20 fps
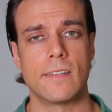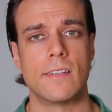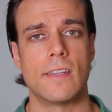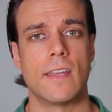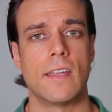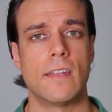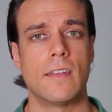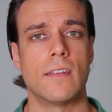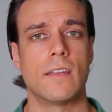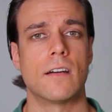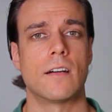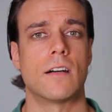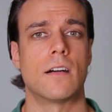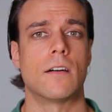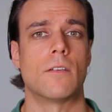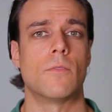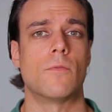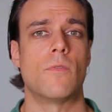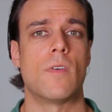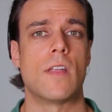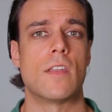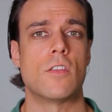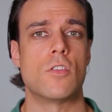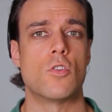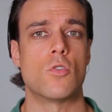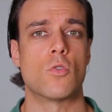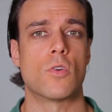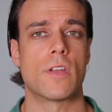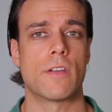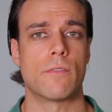Then when
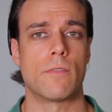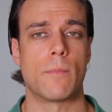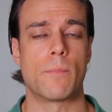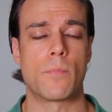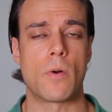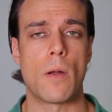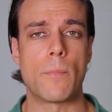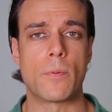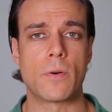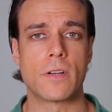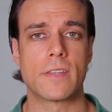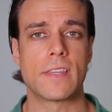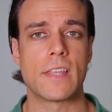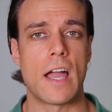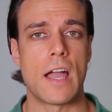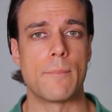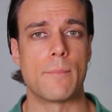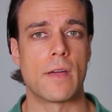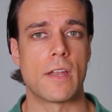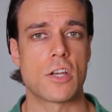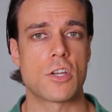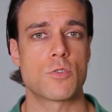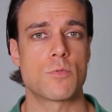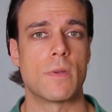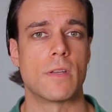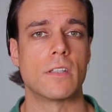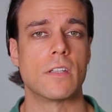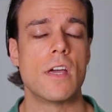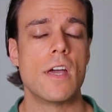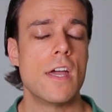you have a proper time
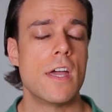management,